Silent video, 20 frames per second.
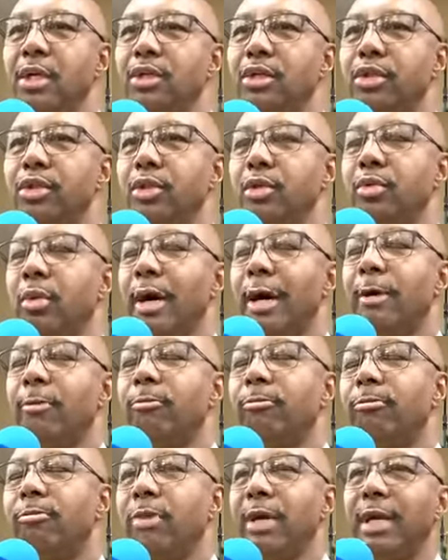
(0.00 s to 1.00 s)
to uh,
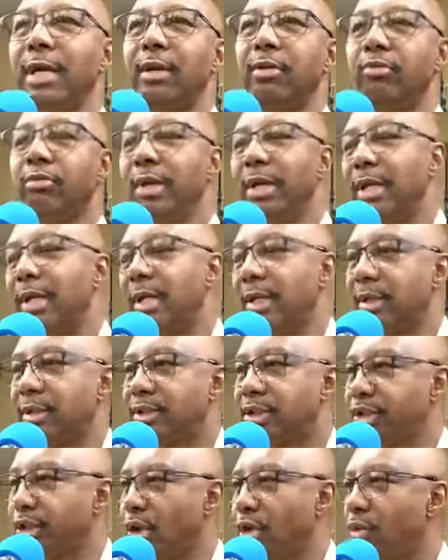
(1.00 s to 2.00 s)
really, really
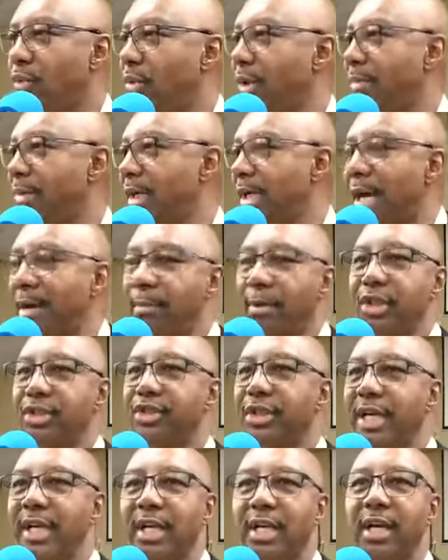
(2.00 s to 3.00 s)
show women how much
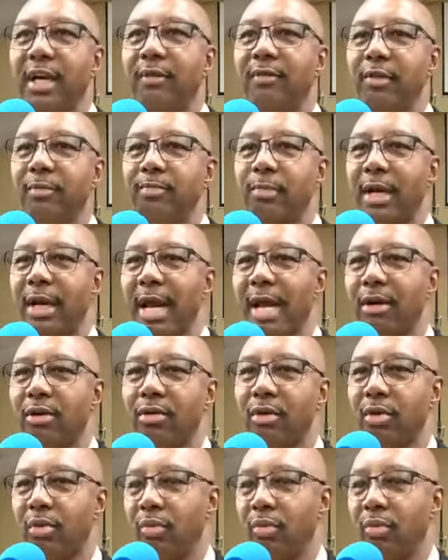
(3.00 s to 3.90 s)
they love them, but I don't know